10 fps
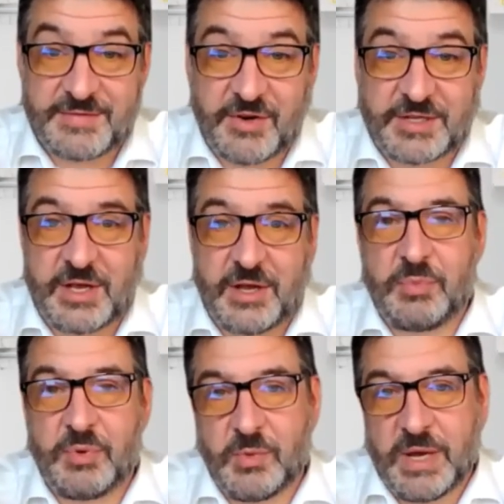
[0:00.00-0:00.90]
for
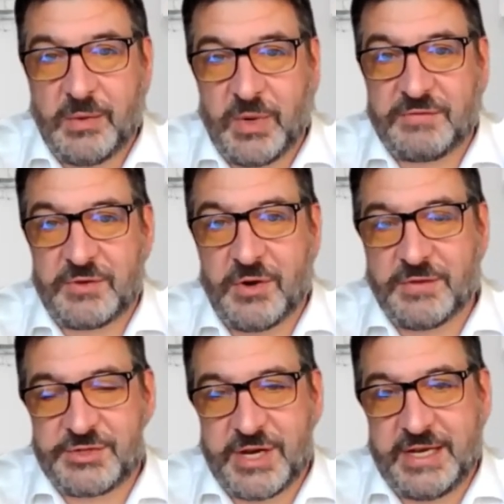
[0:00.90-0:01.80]
example, where we've got
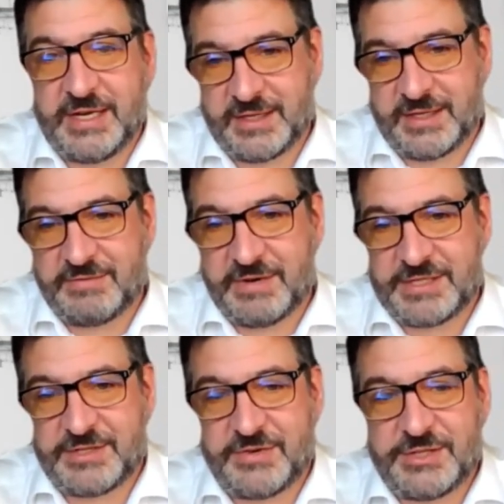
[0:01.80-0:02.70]
the training and the
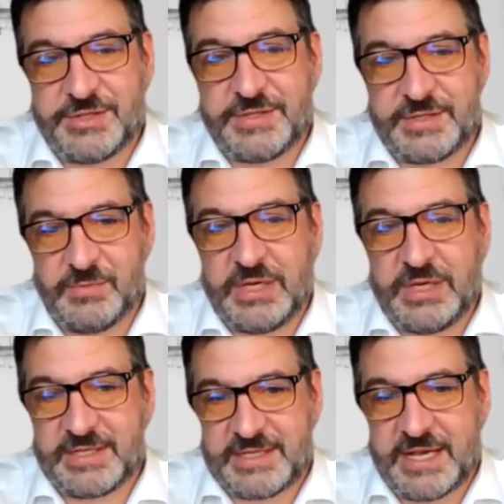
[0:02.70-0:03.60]
registrations, and we
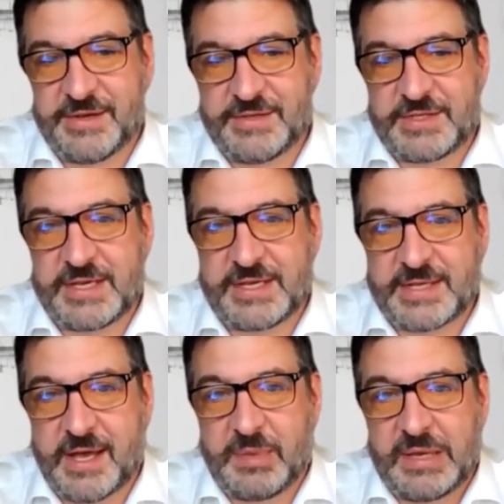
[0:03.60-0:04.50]
can set those things
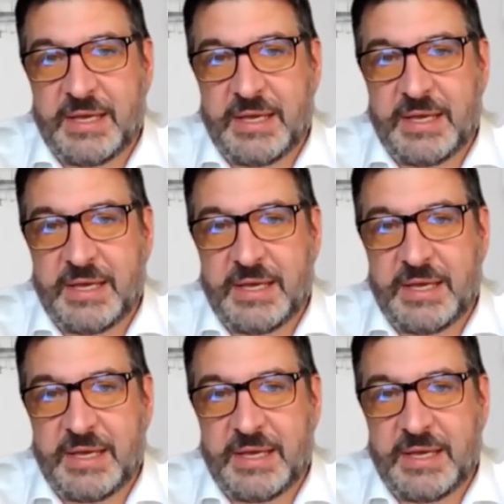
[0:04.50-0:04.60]
up